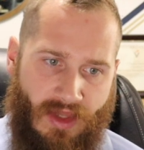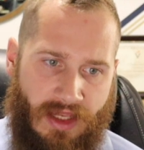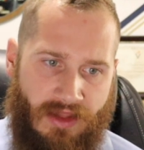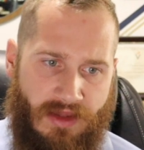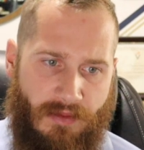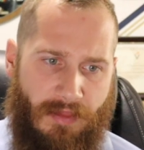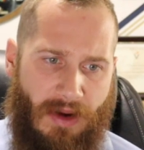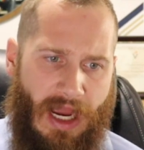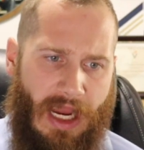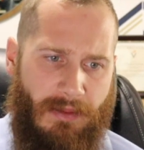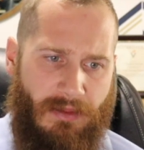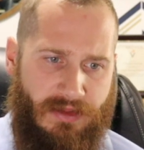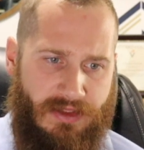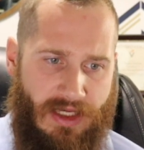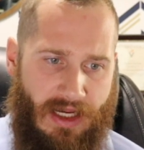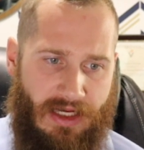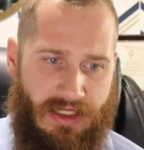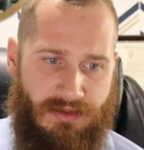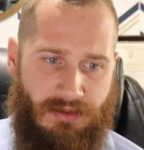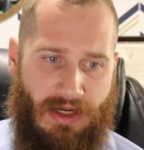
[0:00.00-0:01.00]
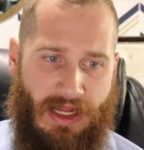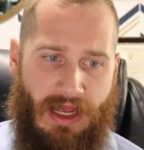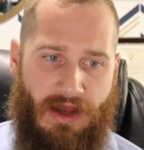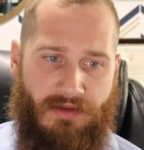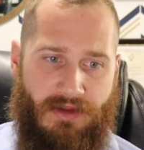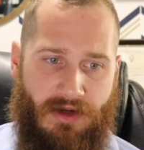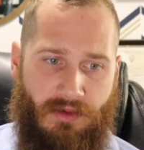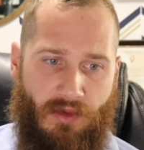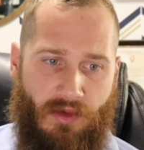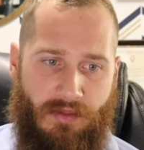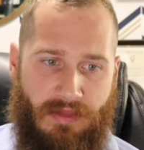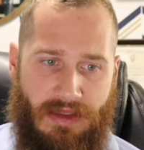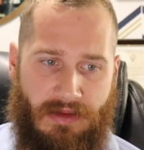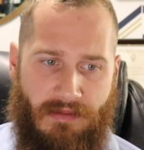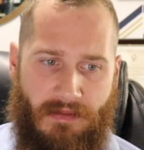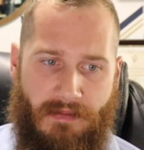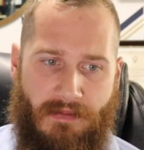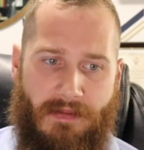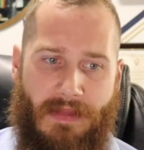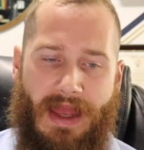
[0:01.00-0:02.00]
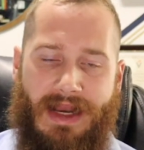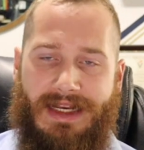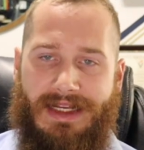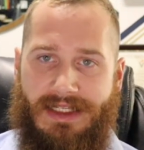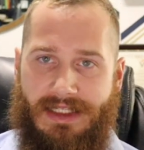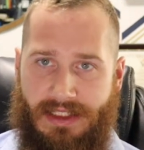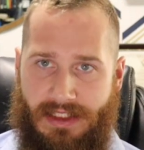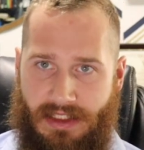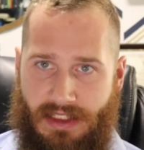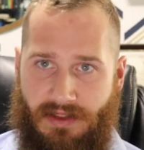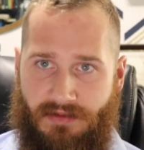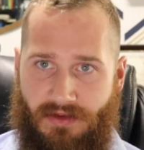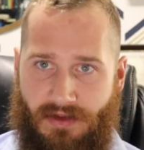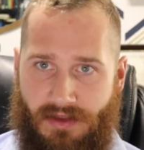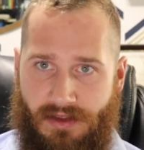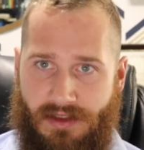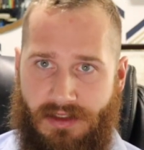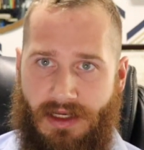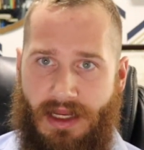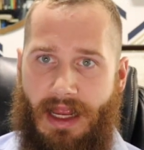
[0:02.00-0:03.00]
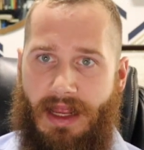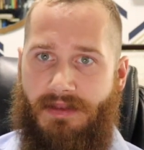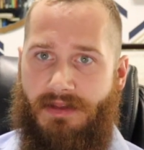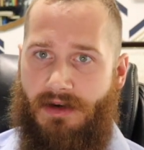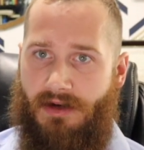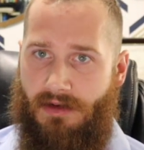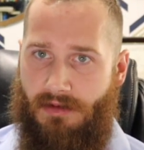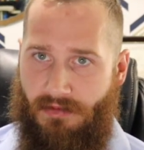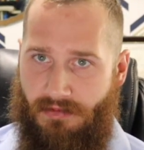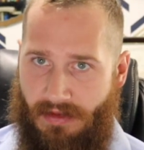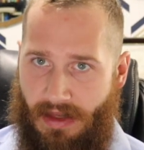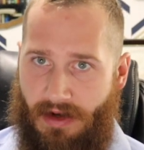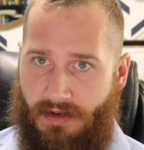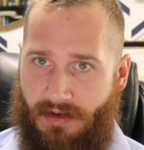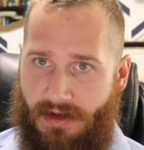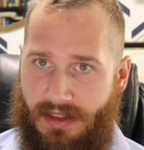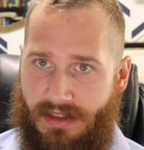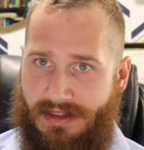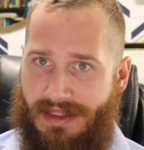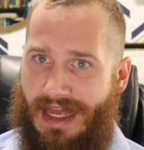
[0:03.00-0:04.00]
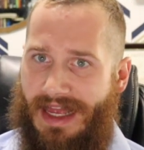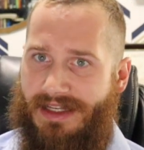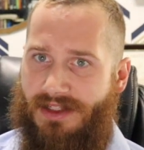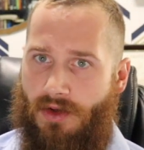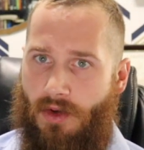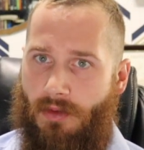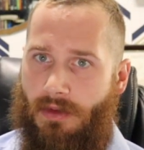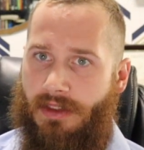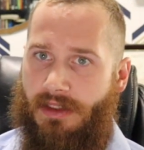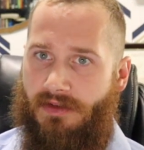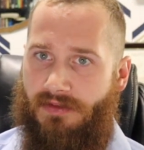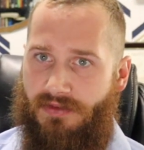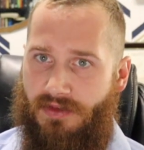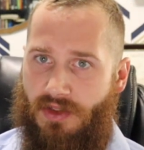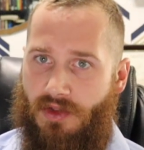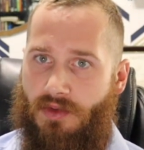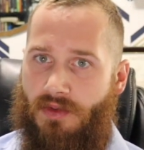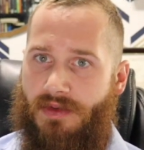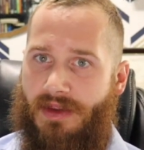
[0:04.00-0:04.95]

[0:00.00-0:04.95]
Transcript: the Bible talks about how there will be many deceivers, and there there is. That's only a few.